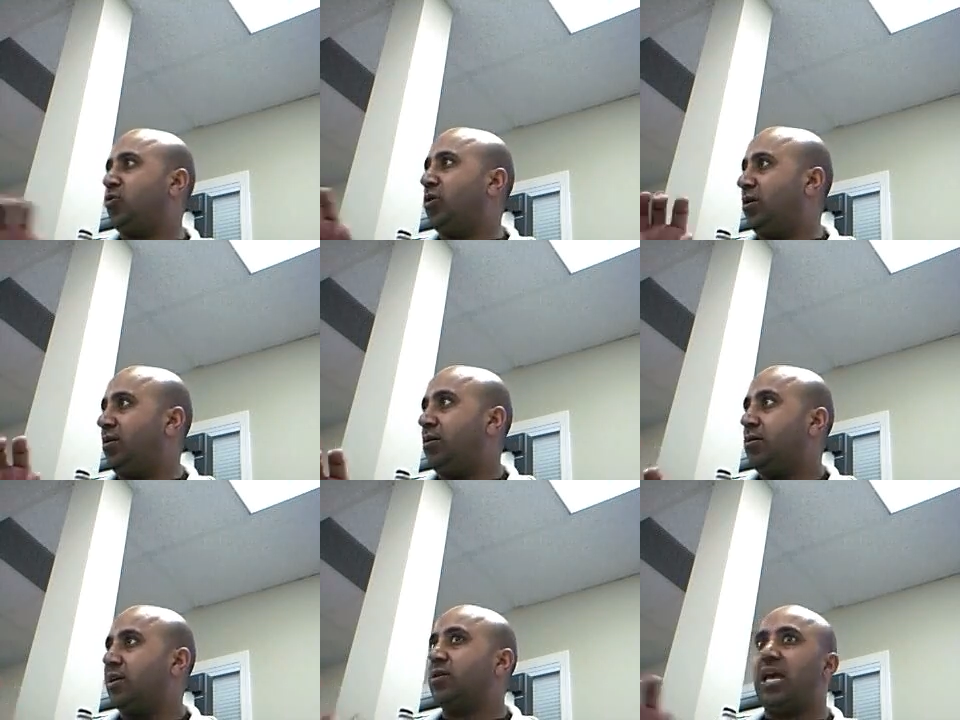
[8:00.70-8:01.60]
right?
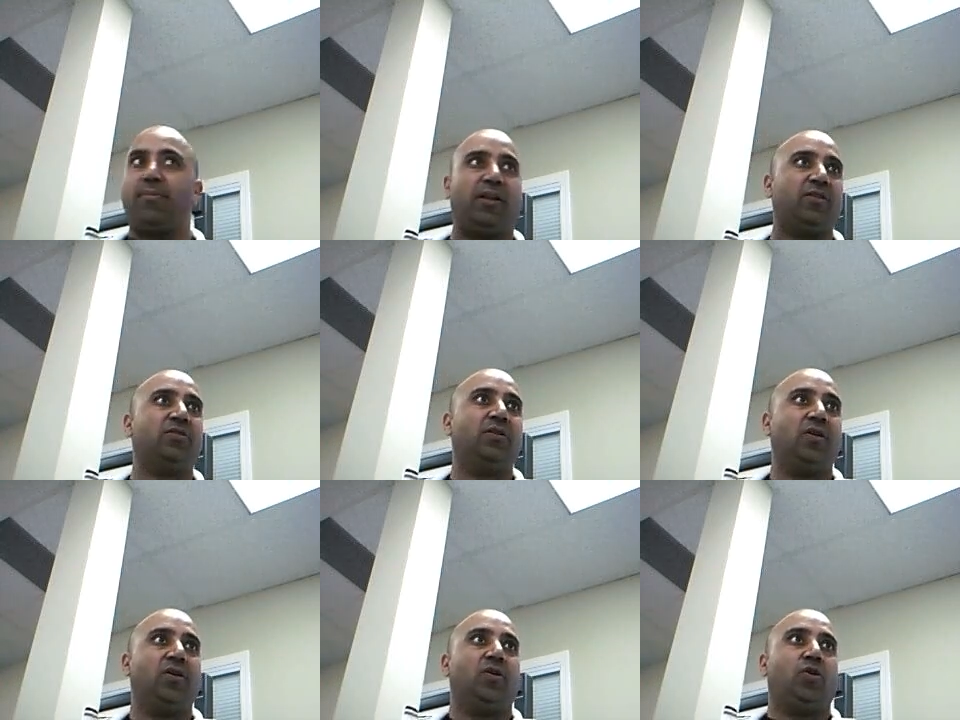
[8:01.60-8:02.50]

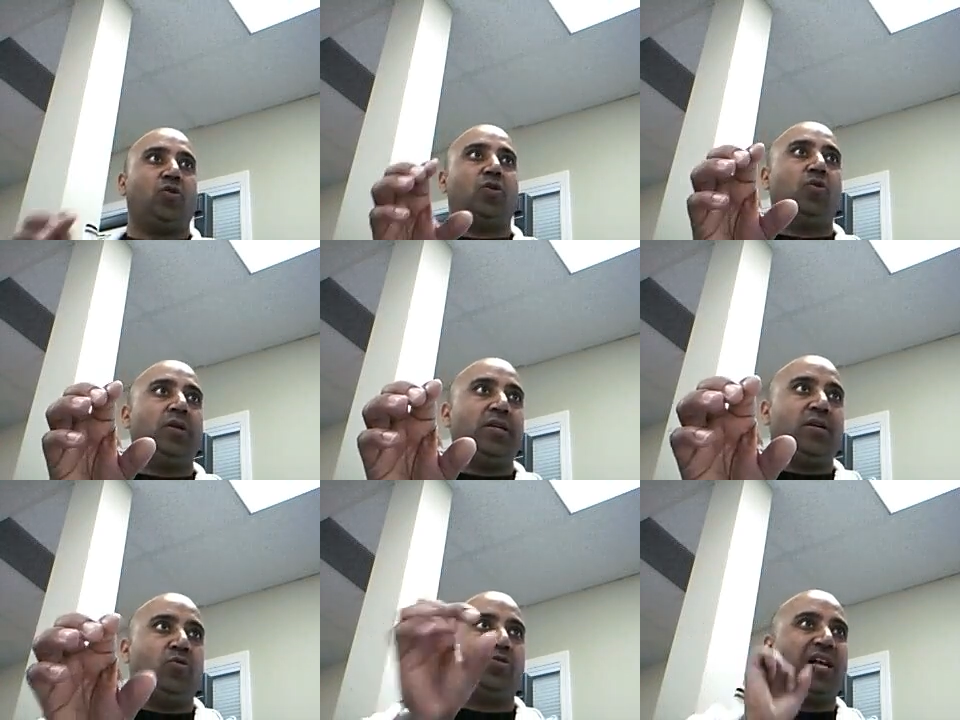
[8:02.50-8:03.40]
Exclusive listing number
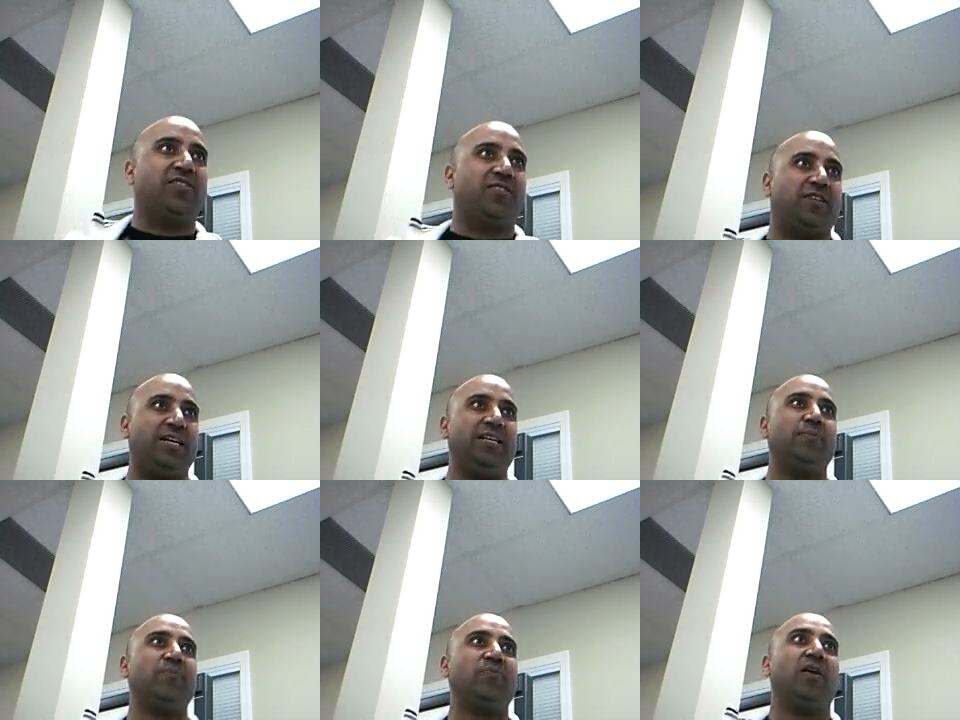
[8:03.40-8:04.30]
1 is in writing.